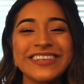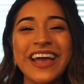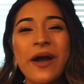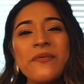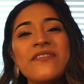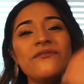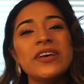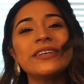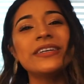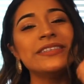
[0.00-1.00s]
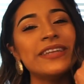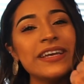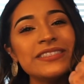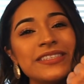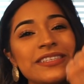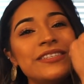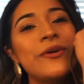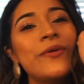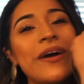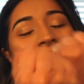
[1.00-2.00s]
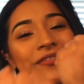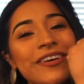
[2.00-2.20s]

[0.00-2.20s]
Like, I want to feel connected, you know? I want to feel